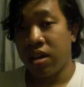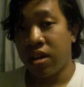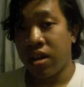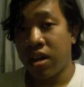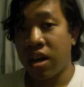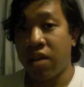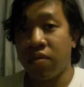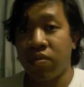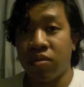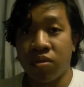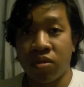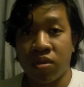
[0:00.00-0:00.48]

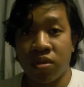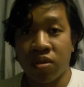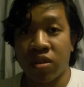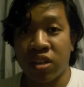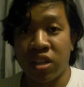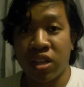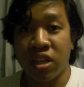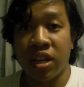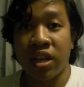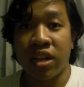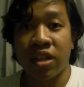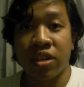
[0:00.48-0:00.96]
of a
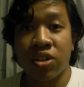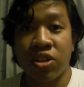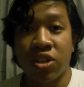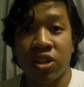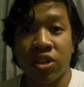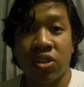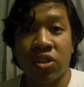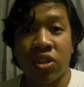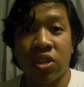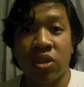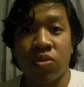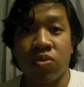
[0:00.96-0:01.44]
Young
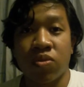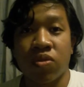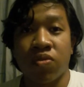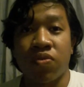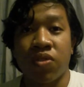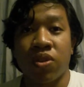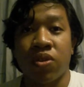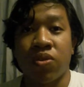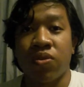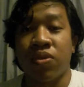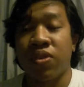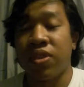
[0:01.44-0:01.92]
Justice
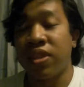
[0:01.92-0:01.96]
review.